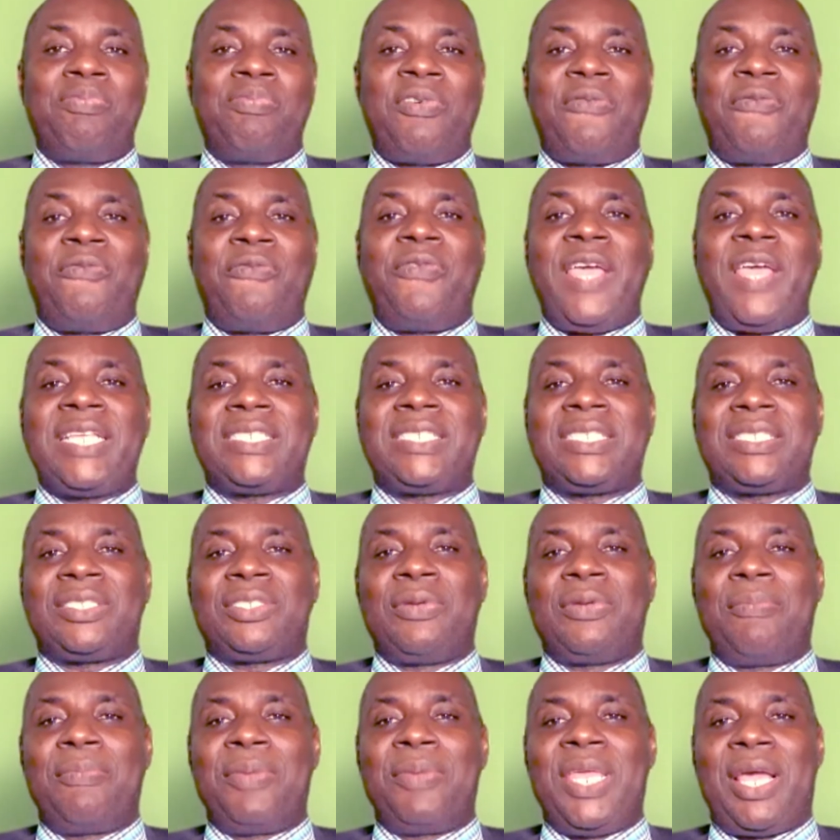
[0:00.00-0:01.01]

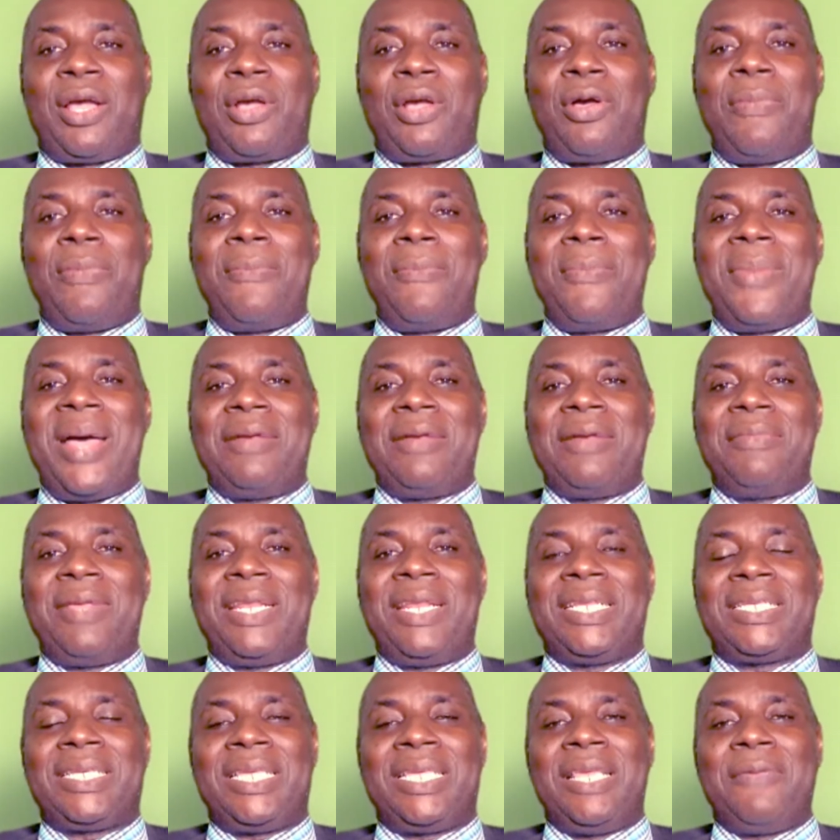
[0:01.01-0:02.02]
professed to be a
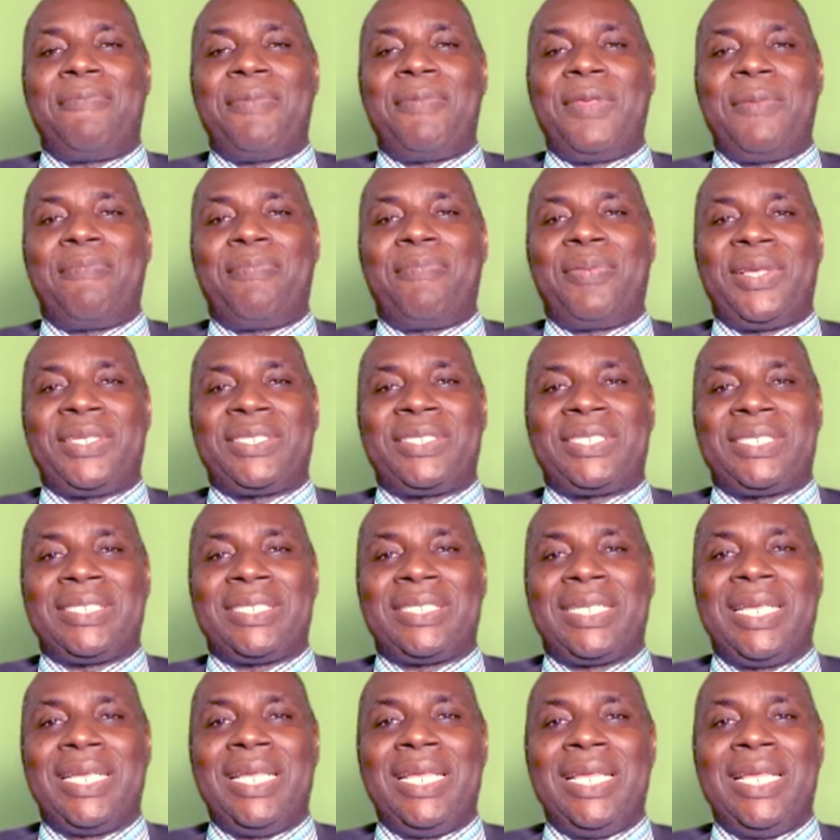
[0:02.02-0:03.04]
commandment-keeping person.